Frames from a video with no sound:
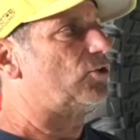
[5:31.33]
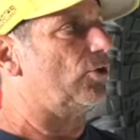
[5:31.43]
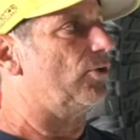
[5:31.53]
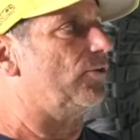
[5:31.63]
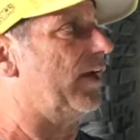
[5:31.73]

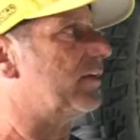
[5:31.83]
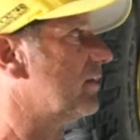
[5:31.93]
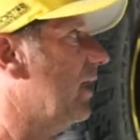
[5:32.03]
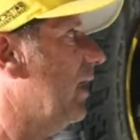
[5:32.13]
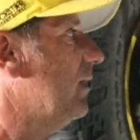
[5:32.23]
sure
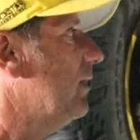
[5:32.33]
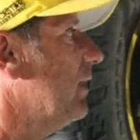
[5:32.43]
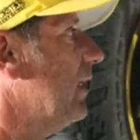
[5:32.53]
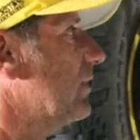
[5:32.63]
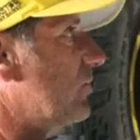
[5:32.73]
that
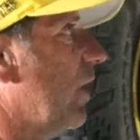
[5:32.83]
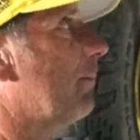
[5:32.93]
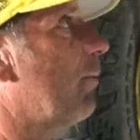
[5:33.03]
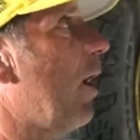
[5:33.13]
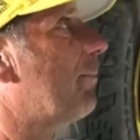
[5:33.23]
it's
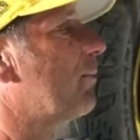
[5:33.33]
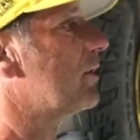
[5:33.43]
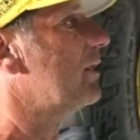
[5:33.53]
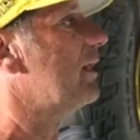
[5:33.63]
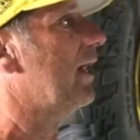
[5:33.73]
done
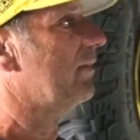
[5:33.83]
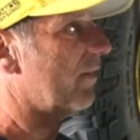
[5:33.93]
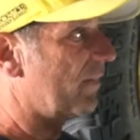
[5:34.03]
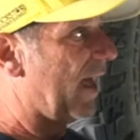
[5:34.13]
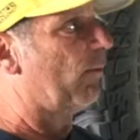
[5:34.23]
properly, and
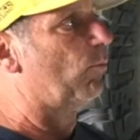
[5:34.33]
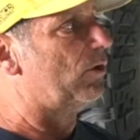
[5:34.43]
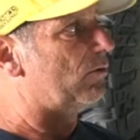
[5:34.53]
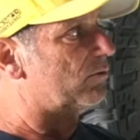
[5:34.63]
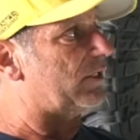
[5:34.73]
then that
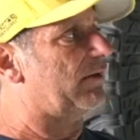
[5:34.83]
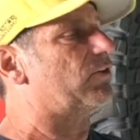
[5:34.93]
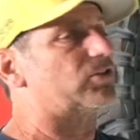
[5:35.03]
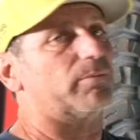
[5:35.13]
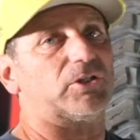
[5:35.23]
will give
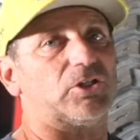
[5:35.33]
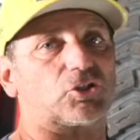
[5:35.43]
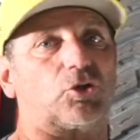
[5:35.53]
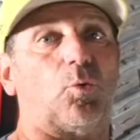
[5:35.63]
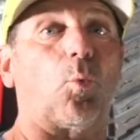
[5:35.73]
it some
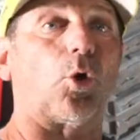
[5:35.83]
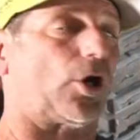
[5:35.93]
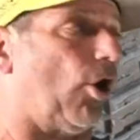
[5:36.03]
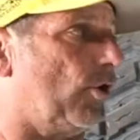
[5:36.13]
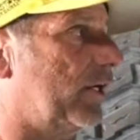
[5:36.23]
additional
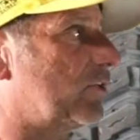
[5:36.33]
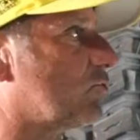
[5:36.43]
work hardening